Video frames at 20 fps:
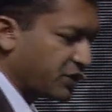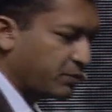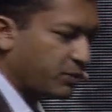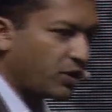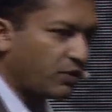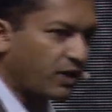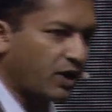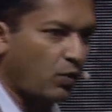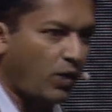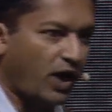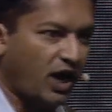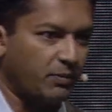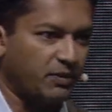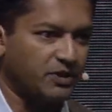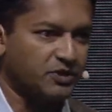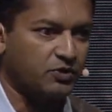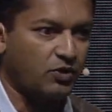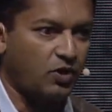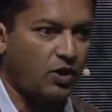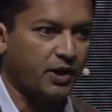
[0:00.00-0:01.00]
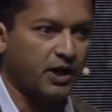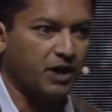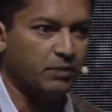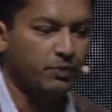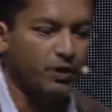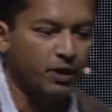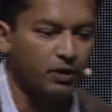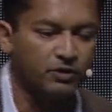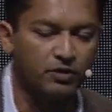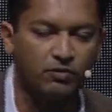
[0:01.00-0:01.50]
requirements wrong and
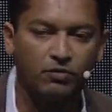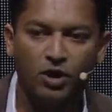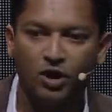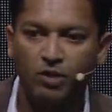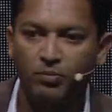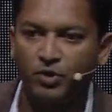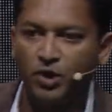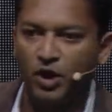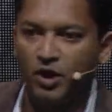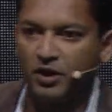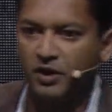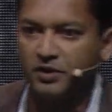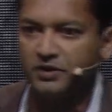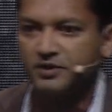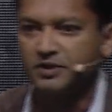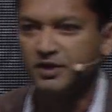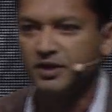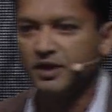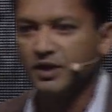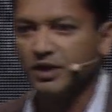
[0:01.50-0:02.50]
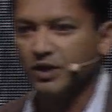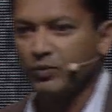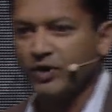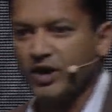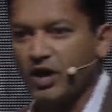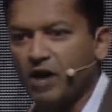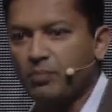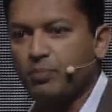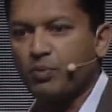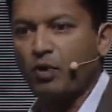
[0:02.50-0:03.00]
build the wrong products, we
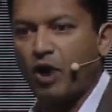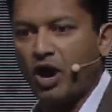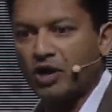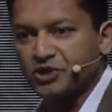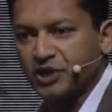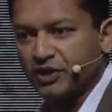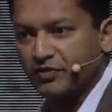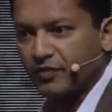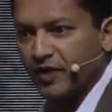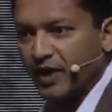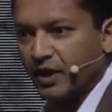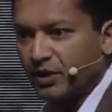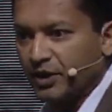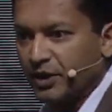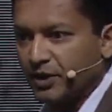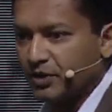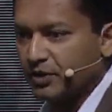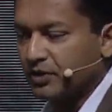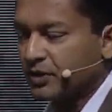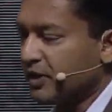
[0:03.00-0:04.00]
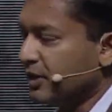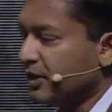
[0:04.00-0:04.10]
got project failure.